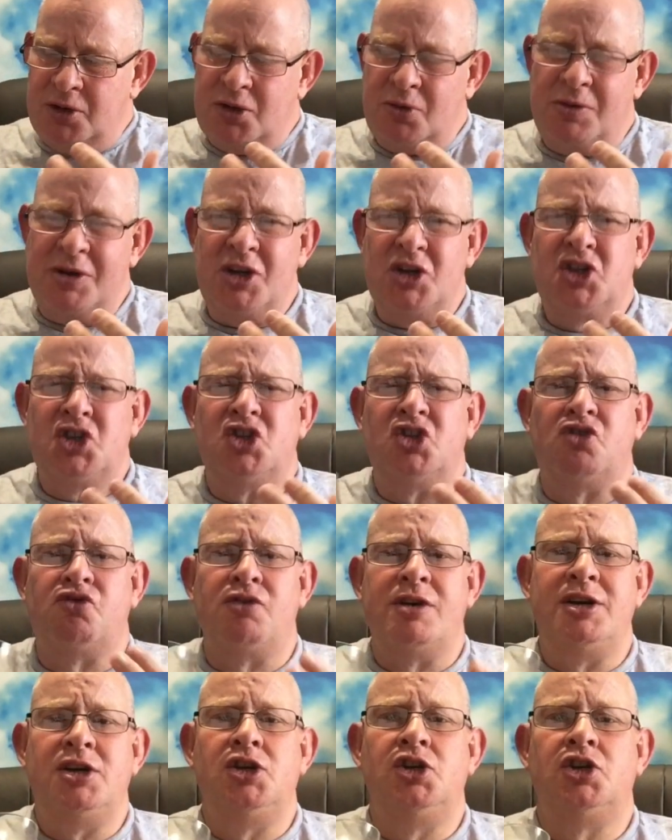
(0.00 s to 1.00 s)
to an
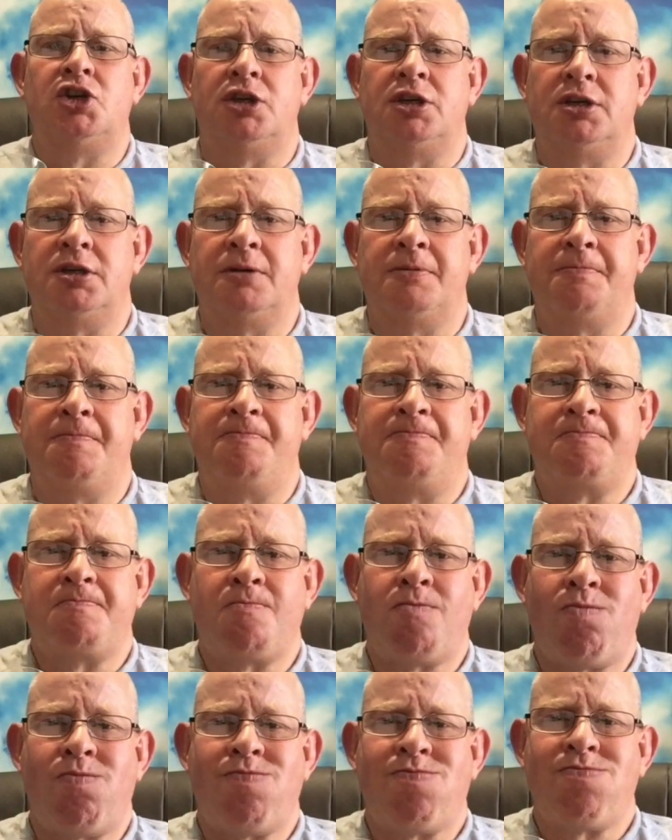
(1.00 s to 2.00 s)
astringent,
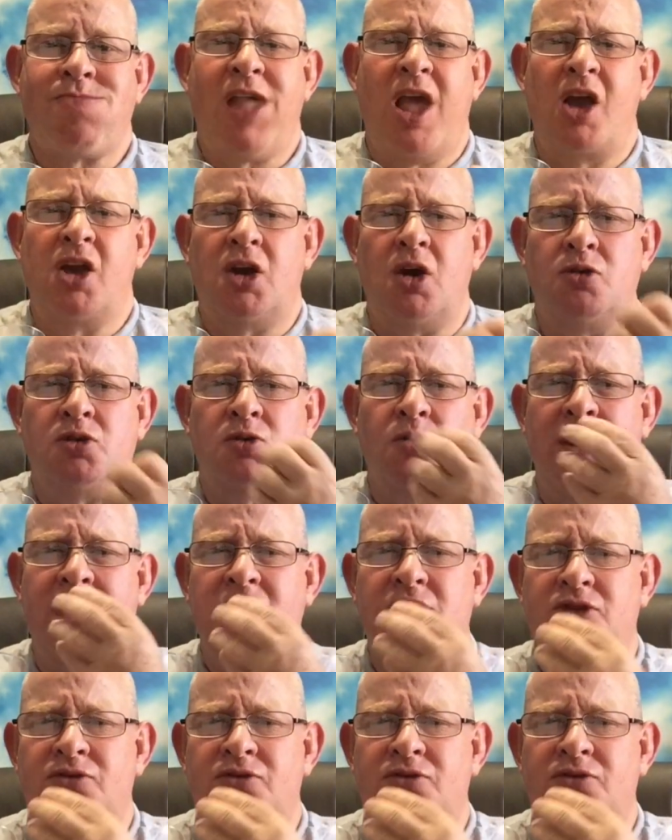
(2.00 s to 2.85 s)
goes quite